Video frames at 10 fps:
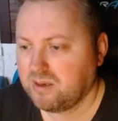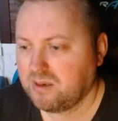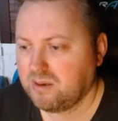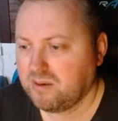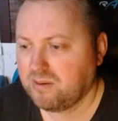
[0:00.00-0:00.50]

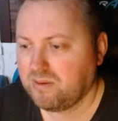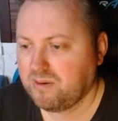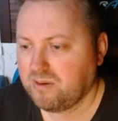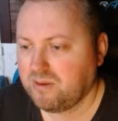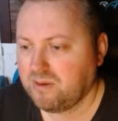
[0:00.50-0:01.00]

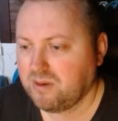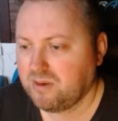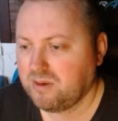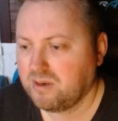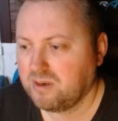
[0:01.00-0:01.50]
Third
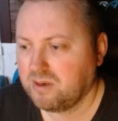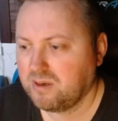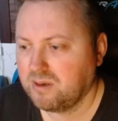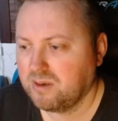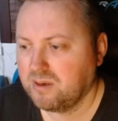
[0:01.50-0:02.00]
thing,
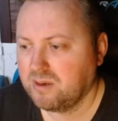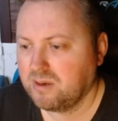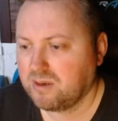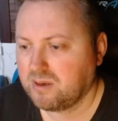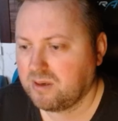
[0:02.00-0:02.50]

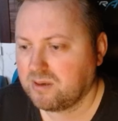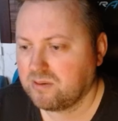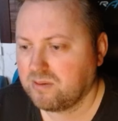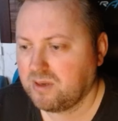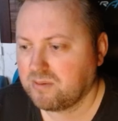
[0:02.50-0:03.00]
yeah,
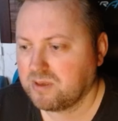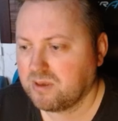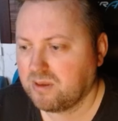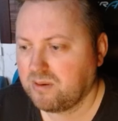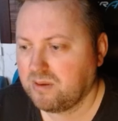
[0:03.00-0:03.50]
so that was
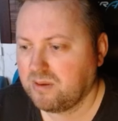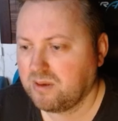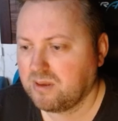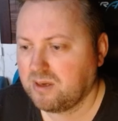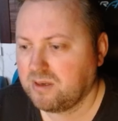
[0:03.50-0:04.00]
the third
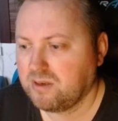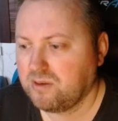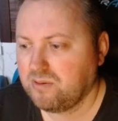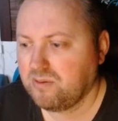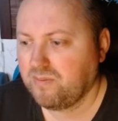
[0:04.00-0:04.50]
thing, knight
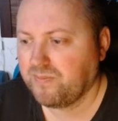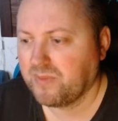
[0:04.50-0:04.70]
d2.